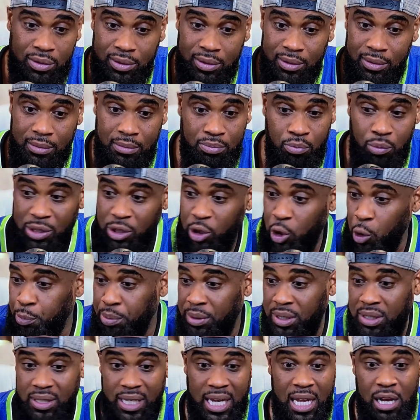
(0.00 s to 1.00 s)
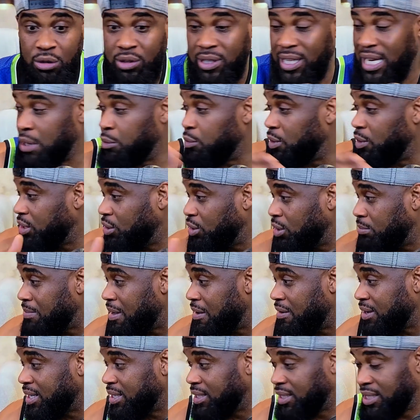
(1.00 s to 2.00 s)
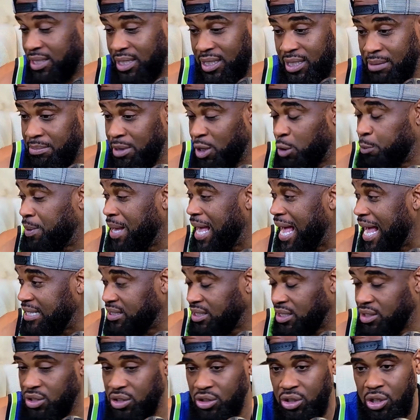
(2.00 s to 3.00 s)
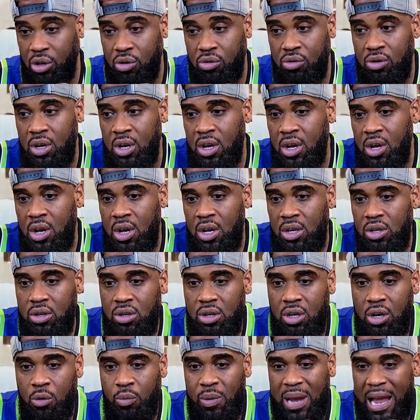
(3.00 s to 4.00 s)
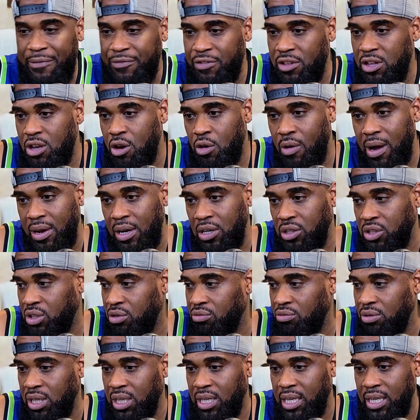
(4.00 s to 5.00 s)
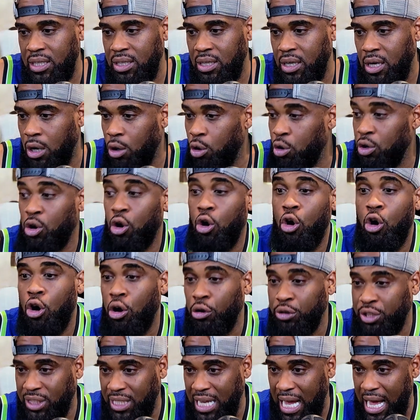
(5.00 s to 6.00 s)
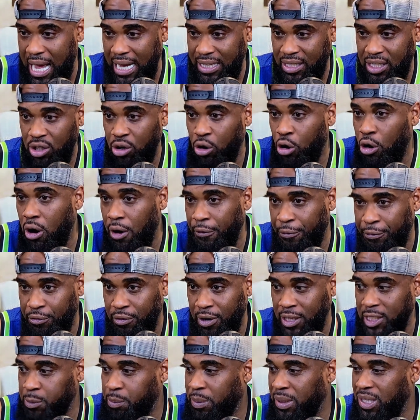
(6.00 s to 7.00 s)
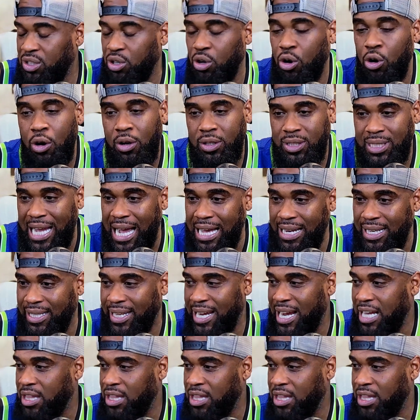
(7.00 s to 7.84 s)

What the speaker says: Brazil than they went through America than the Middle Passage. So, right. We have to know our history and on all sides, and all fronts, but it's all tied together